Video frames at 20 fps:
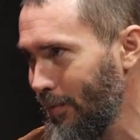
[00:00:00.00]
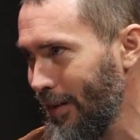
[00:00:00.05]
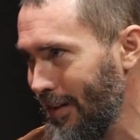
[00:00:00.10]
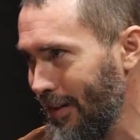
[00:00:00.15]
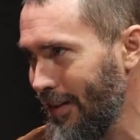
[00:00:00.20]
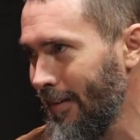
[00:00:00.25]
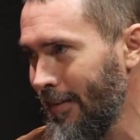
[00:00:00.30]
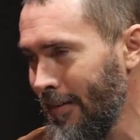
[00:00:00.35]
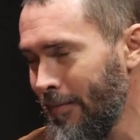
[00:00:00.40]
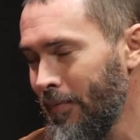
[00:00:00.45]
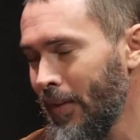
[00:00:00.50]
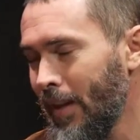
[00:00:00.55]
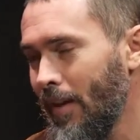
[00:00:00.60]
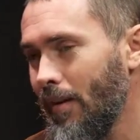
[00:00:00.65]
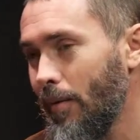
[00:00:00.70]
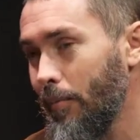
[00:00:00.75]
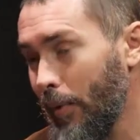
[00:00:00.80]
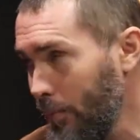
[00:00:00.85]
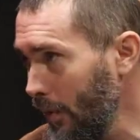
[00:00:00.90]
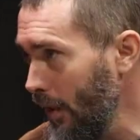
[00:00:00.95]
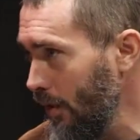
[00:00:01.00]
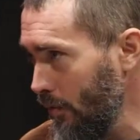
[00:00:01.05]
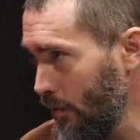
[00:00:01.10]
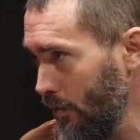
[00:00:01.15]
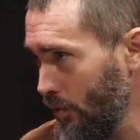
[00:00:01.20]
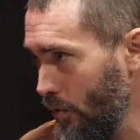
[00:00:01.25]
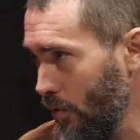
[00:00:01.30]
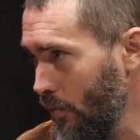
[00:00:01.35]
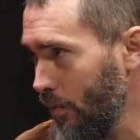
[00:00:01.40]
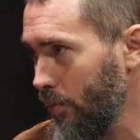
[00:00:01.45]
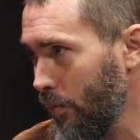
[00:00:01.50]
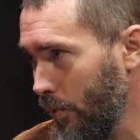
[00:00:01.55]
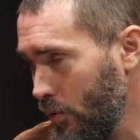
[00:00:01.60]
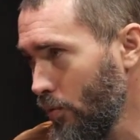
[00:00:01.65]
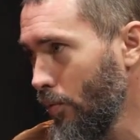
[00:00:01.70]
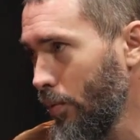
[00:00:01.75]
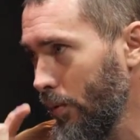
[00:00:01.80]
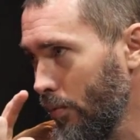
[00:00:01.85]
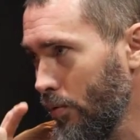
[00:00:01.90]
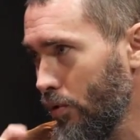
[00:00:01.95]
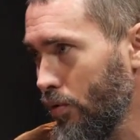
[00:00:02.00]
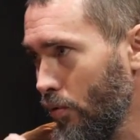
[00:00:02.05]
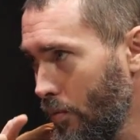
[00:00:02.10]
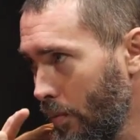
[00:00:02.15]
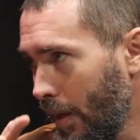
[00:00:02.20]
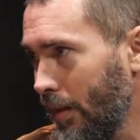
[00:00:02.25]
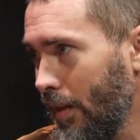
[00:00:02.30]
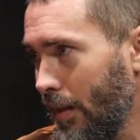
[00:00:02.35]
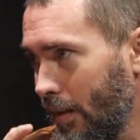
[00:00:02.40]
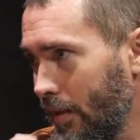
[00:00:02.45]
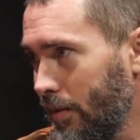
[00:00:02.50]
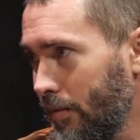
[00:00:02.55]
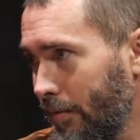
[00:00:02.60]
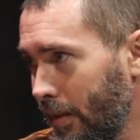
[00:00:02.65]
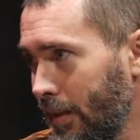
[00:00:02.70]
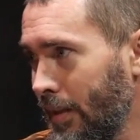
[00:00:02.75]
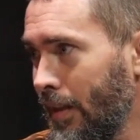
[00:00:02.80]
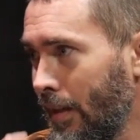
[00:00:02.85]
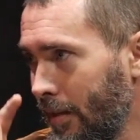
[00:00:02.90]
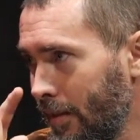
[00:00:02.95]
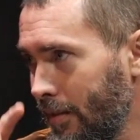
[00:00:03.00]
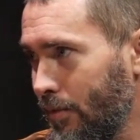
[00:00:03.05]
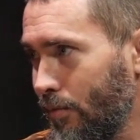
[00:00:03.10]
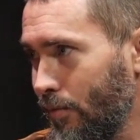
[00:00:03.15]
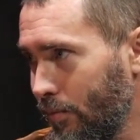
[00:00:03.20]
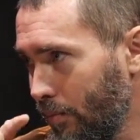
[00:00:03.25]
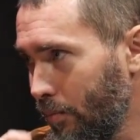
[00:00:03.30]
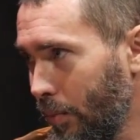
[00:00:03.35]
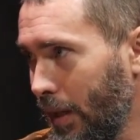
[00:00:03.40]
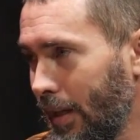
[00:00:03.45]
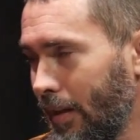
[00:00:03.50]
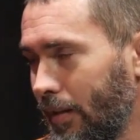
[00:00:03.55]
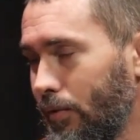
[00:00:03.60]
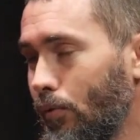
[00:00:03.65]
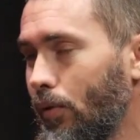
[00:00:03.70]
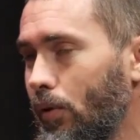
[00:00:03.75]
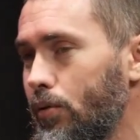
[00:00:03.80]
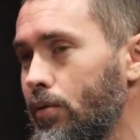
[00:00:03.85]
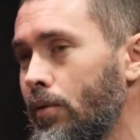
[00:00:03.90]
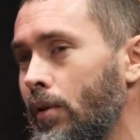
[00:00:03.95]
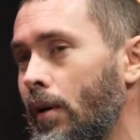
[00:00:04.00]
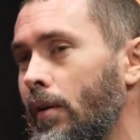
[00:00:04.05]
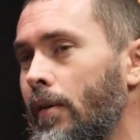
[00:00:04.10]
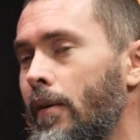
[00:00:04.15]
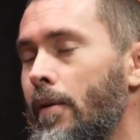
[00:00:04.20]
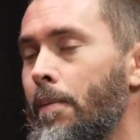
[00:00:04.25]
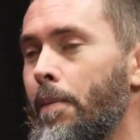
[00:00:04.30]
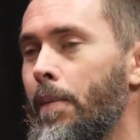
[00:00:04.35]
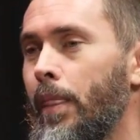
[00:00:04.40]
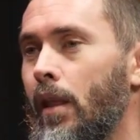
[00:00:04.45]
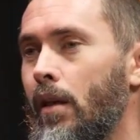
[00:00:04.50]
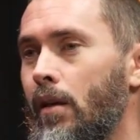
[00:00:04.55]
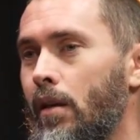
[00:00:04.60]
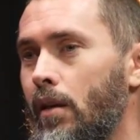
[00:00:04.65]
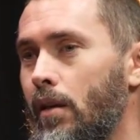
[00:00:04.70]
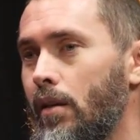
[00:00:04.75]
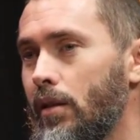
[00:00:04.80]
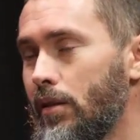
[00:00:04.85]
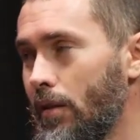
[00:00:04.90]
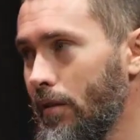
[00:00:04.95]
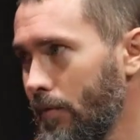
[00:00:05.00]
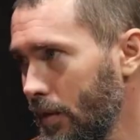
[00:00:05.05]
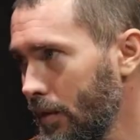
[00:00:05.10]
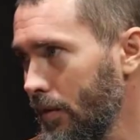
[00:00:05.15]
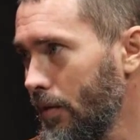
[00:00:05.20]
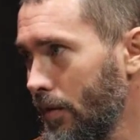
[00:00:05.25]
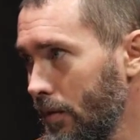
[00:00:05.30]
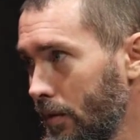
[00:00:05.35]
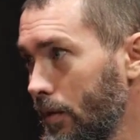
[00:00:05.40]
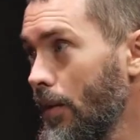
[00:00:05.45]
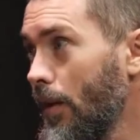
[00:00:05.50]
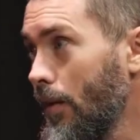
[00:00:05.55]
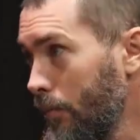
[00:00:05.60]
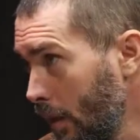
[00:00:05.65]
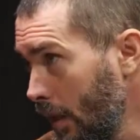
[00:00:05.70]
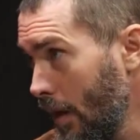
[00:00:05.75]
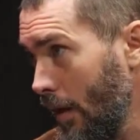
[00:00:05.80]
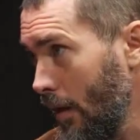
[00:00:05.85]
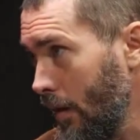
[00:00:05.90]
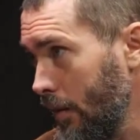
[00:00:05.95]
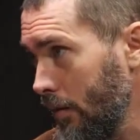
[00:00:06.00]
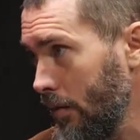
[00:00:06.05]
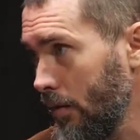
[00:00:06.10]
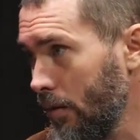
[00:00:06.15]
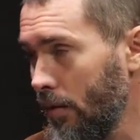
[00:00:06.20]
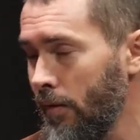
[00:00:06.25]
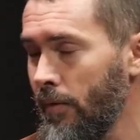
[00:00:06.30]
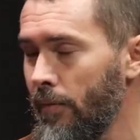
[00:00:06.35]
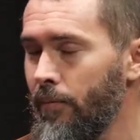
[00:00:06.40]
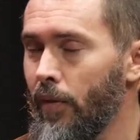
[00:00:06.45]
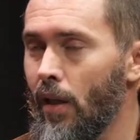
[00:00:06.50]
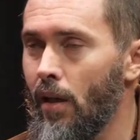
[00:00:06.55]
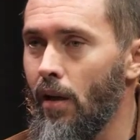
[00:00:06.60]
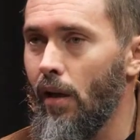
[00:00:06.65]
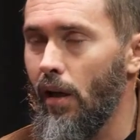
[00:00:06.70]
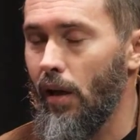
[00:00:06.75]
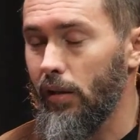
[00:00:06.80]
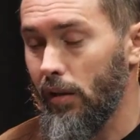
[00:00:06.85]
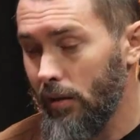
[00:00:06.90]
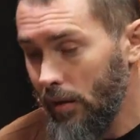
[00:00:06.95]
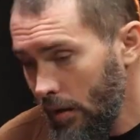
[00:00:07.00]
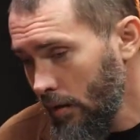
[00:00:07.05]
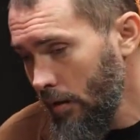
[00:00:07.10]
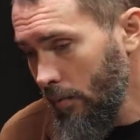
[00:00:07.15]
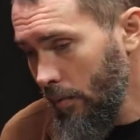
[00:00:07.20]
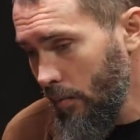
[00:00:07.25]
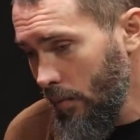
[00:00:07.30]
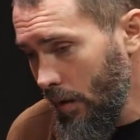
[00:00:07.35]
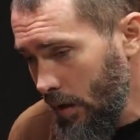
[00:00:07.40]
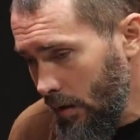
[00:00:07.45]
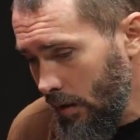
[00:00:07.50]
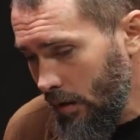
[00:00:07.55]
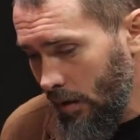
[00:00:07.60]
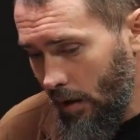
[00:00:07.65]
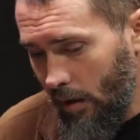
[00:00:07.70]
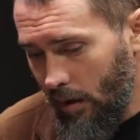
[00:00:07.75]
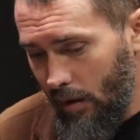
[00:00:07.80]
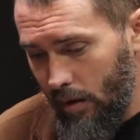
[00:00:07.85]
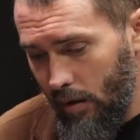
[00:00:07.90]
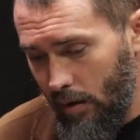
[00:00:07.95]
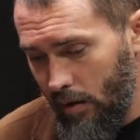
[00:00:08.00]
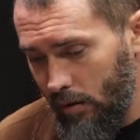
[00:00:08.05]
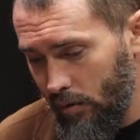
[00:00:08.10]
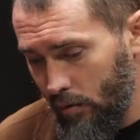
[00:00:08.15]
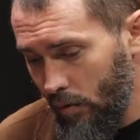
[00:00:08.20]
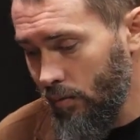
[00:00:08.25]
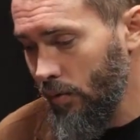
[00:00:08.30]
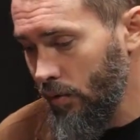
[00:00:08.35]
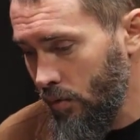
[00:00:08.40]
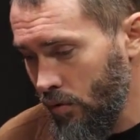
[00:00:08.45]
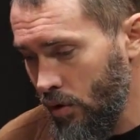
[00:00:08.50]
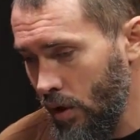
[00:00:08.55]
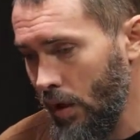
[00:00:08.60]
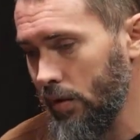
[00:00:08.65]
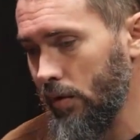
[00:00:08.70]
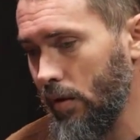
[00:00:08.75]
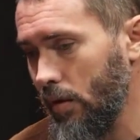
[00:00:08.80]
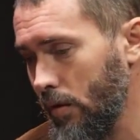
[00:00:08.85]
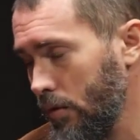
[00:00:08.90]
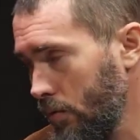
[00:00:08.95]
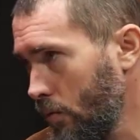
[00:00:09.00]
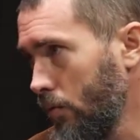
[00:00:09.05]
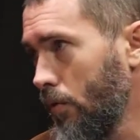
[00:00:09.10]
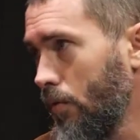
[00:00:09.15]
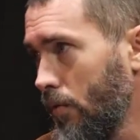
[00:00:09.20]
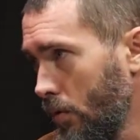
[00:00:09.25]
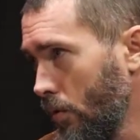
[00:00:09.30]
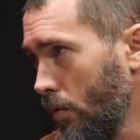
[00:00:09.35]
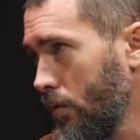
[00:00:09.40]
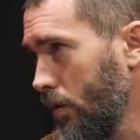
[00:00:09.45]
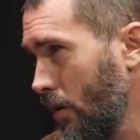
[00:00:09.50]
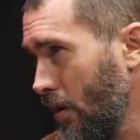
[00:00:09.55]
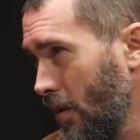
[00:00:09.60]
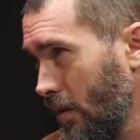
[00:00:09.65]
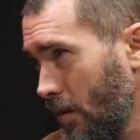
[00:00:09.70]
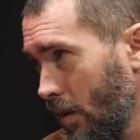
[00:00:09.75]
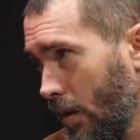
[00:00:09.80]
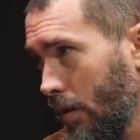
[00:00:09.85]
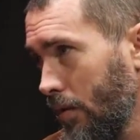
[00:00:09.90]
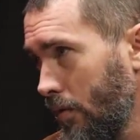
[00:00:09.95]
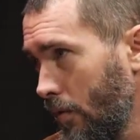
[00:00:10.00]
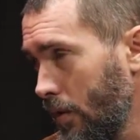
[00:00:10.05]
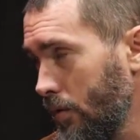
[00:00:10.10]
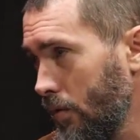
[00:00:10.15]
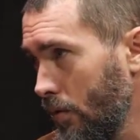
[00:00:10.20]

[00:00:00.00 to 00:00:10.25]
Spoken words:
you about the approximate cost. Why? Because Matic has volatility, it jumps back and forth and, accordingly, the price changes. At the moment, the cost of a plot of $190,